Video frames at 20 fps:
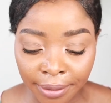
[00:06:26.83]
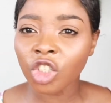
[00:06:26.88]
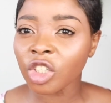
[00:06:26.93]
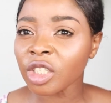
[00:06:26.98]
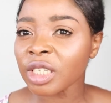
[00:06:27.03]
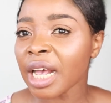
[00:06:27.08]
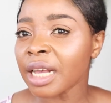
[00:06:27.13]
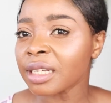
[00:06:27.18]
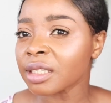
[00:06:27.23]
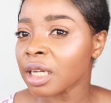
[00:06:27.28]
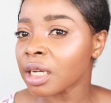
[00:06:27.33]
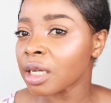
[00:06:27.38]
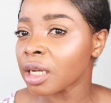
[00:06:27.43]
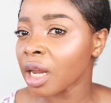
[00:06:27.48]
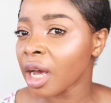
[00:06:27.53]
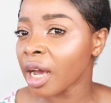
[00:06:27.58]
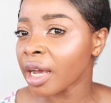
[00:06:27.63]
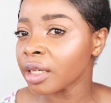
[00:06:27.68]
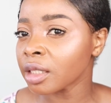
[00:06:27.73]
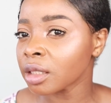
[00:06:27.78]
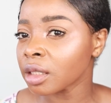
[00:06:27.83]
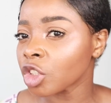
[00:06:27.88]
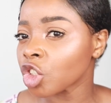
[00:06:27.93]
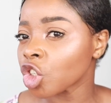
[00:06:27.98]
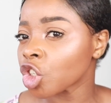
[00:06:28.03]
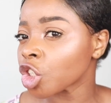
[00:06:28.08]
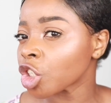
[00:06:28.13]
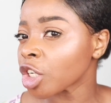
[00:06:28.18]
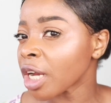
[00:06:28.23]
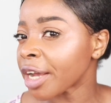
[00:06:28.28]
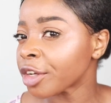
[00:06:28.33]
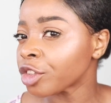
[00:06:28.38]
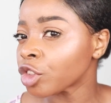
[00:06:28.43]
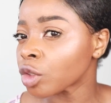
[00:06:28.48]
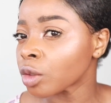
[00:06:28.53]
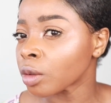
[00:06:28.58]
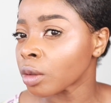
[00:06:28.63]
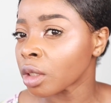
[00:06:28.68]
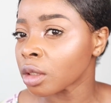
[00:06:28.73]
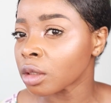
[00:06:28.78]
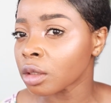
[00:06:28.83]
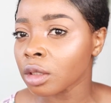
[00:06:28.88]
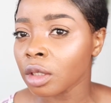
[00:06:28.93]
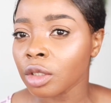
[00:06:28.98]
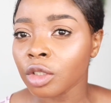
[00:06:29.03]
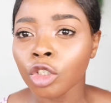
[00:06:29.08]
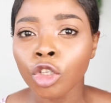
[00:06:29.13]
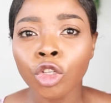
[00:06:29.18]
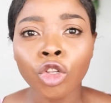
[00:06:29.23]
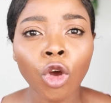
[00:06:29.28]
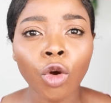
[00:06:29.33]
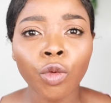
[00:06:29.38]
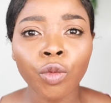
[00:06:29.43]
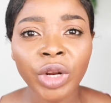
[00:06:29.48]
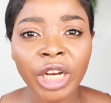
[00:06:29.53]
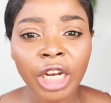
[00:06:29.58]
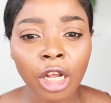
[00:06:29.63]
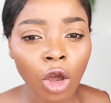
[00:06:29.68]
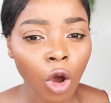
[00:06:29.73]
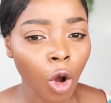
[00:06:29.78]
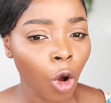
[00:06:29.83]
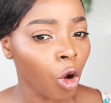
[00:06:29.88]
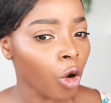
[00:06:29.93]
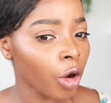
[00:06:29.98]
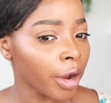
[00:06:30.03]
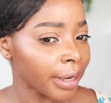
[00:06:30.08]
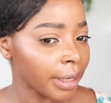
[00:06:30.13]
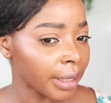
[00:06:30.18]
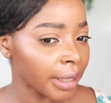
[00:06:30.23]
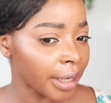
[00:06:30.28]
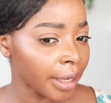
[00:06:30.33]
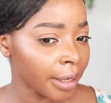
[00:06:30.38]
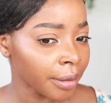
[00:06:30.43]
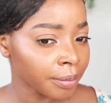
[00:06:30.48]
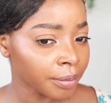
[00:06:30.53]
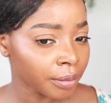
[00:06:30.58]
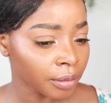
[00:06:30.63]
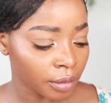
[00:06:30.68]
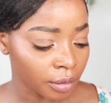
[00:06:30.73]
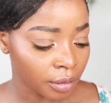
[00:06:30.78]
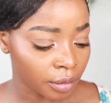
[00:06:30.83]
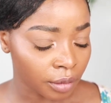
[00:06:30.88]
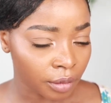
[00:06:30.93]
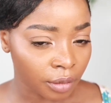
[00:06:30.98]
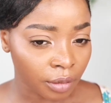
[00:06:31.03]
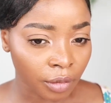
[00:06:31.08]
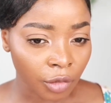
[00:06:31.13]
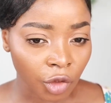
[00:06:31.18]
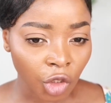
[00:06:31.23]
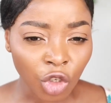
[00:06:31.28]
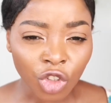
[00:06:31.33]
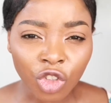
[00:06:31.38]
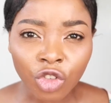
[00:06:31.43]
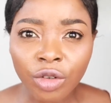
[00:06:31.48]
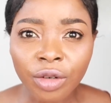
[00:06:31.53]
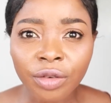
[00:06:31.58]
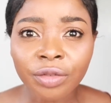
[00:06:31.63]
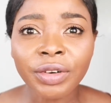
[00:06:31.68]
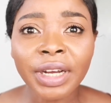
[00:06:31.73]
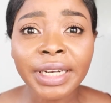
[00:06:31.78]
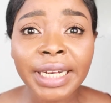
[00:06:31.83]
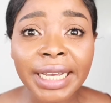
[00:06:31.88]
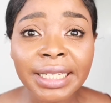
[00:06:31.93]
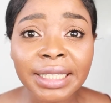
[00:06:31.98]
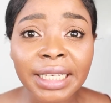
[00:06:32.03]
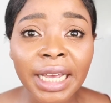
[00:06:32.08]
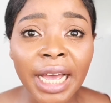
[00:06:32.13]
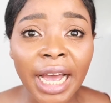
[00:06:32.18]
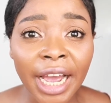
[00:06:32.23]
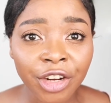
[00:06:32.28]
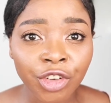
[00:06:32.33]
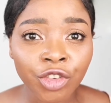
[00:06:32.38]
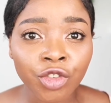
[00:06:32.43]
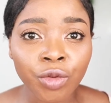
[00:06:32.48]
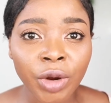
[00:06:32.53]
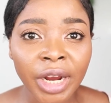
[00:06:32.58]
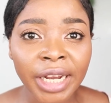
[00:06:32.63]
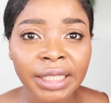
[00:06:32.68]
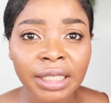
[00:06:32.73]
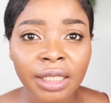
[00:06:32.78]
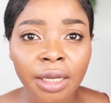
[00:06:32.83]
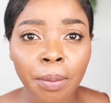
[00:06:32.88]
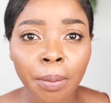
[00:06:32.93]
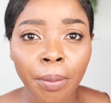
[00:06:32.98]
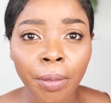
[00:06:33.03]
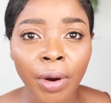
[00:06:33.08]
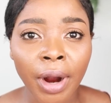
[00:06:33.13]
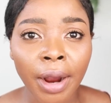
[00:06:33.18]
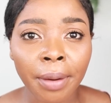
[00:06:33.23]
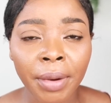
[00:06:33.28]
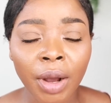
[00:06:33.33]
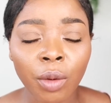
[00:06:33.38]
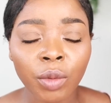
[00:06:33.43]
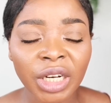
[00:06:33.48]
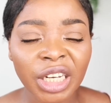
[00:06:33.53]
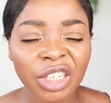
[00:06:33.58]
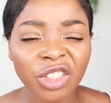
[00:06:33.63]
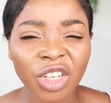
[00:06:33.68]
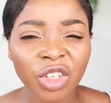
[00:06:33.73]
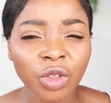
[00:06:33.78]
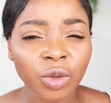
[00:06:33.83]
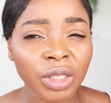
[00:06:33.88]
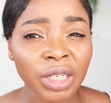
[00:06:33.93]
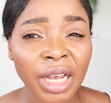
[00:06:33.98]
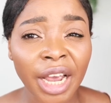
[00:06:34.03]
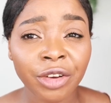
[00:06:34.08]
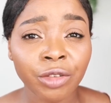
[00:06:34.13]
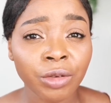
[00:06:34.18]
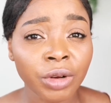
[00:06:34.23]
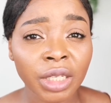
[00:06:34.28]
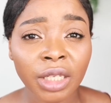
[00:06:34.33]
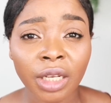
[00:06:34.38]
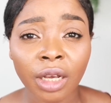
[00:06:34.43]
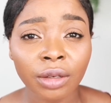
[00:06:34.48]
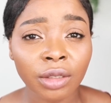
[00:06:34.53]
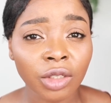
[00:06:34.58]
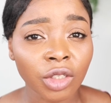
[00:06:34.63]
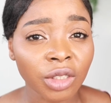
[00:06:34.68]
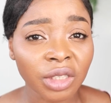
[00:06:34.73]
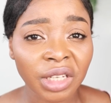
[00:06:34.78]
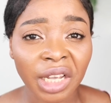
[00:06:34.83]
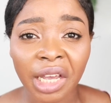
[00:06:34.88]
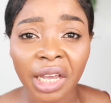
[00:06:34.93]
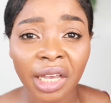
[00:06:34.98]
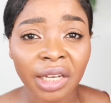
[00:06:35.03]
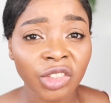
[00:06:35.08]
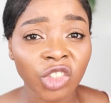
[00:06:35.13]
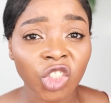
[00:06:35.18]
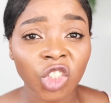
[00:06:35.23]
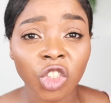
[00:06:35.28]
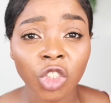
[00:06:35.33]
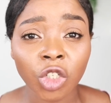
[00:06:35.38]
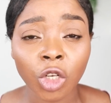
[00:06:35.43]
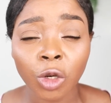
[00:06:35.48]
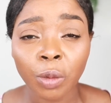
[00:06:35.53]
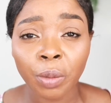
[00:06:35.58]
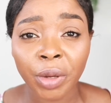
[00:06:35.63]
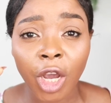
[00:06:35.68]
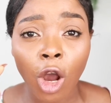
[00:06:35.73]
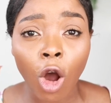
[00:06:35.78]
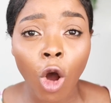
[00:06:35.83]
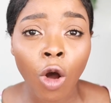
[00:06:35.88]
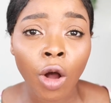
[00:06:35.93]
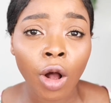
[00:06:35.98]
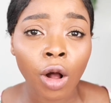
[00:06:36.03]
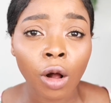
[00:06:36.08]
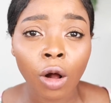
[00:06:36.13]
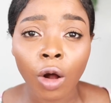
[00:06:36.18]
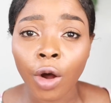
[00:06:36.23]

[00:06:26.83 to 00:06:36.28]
It just has a nice shine to it, so it's not really oily. Considering the fact that I say hydrating primer, when I said it was hydrating, I was just thinking it's just gonna be oil.